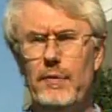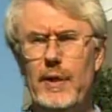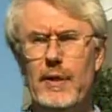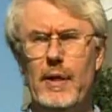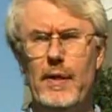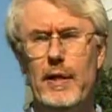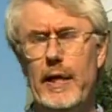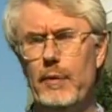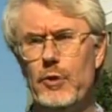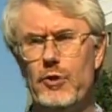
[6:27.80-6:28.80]
written in the
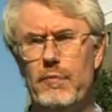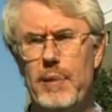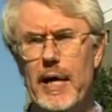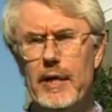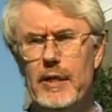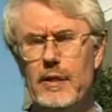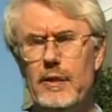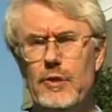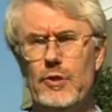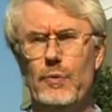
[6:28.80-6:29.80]
language of
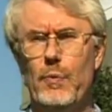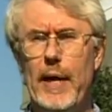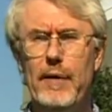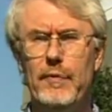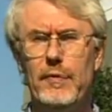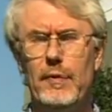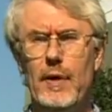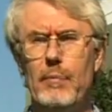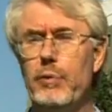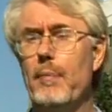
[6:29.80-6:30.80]
particles, waves,
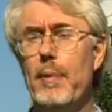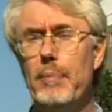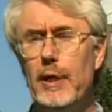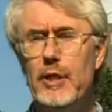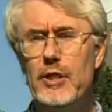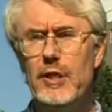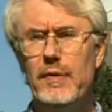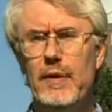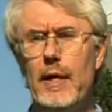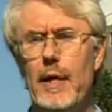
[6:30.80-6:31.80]

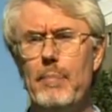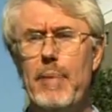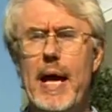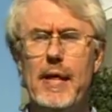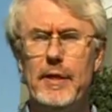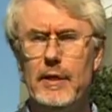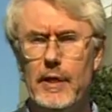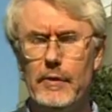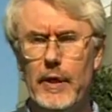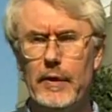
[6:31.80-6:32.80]
probabilities, and path
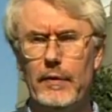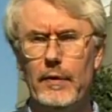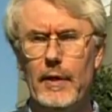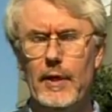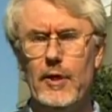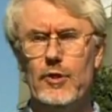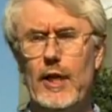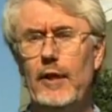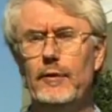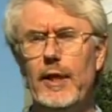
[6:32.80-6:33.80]
integrals.
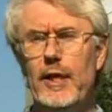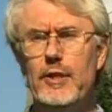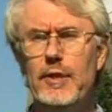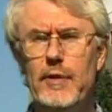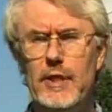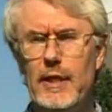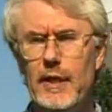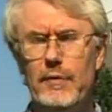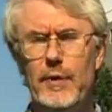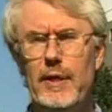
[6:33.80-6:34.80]
General relativity
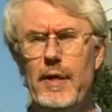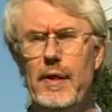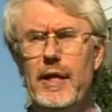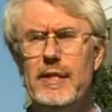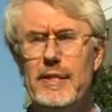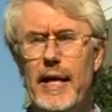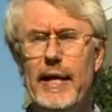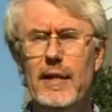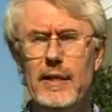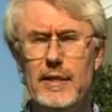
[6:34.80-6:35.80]
is written in the
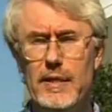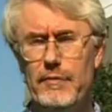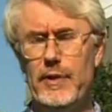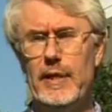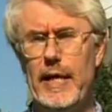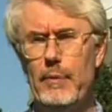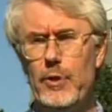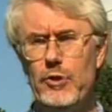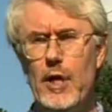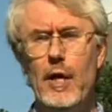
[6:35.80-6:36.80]
entirely different
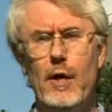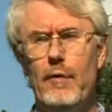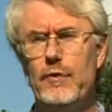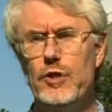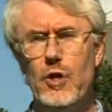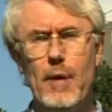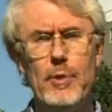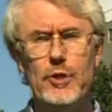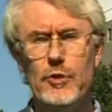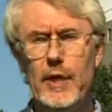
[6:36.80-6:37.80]
language of
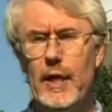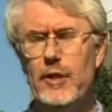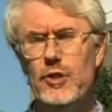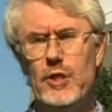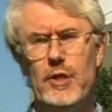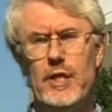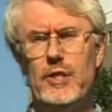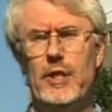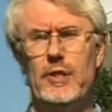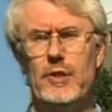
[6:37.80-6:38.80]
geometry and
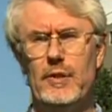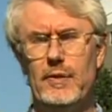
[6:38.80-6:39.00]
geodesics.